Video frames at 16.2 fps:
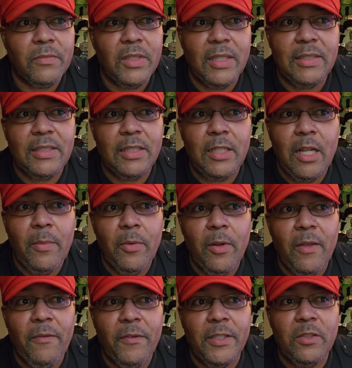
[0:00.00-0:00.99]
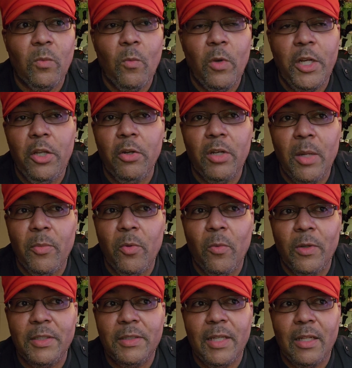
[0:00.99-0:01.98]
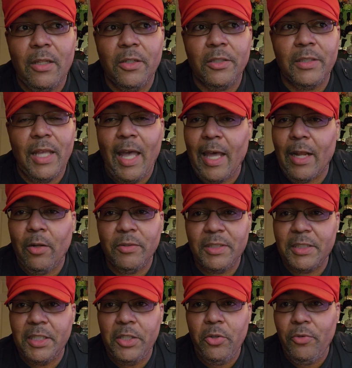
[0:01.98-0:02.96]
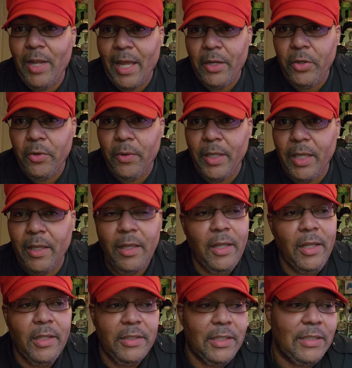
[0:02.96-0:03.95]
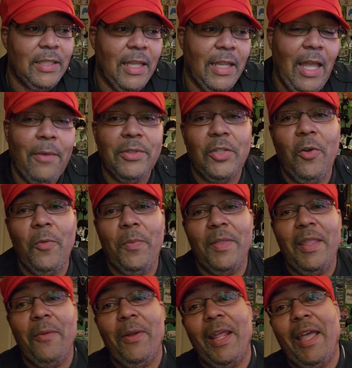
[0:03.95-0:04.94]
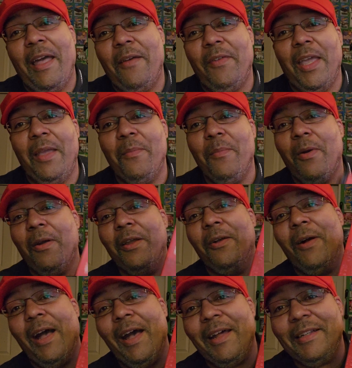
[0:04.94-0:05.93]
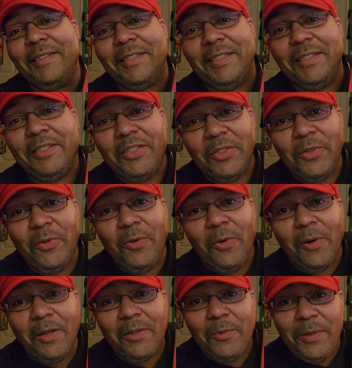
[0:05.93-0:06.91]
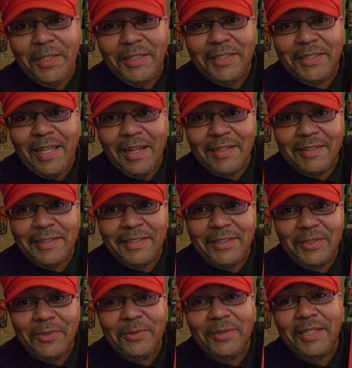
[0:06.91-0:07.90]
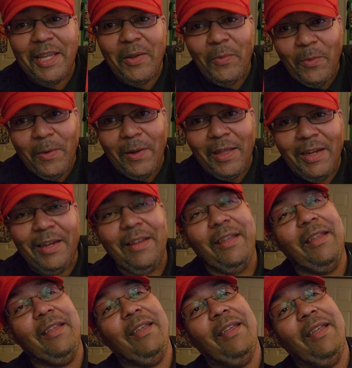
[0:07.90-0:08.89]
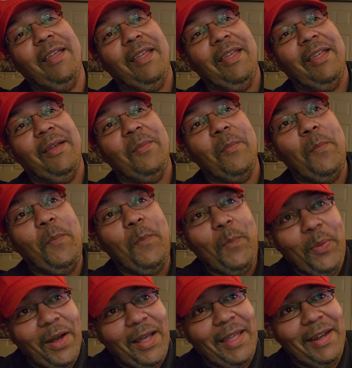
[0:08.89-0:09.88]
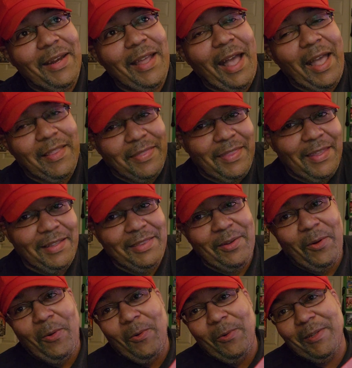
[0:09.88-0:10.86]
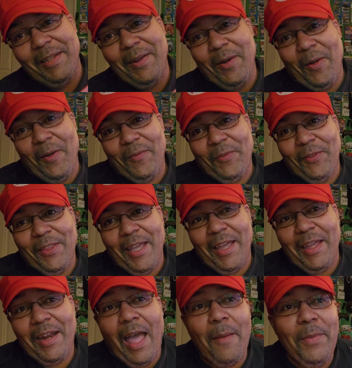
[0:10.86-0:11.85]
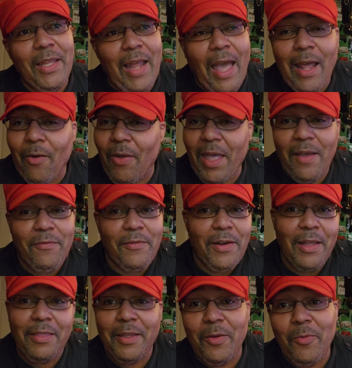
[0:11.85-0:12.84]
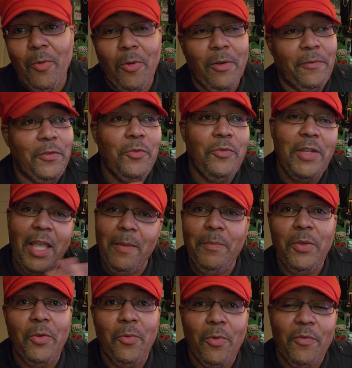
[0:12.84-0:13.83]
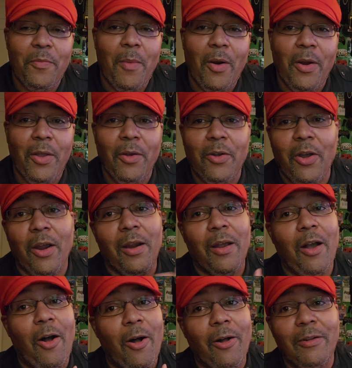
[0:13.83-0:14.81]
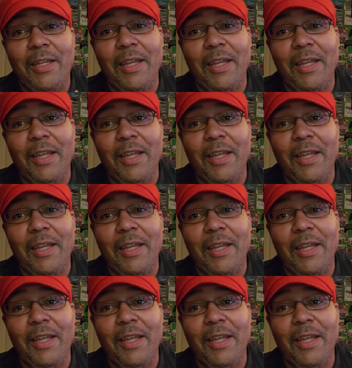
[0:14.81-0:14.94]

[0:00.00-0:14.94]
If it's one of your number 1 sellers, I don't see you not doing it. Just like I was hoping they would have a Mario Odyssey 2 or Luigi's Odyssey 2 day 1, but I think they're holding off on that. I mean, I don't have nothing wrong with you debuting with Mario Kart all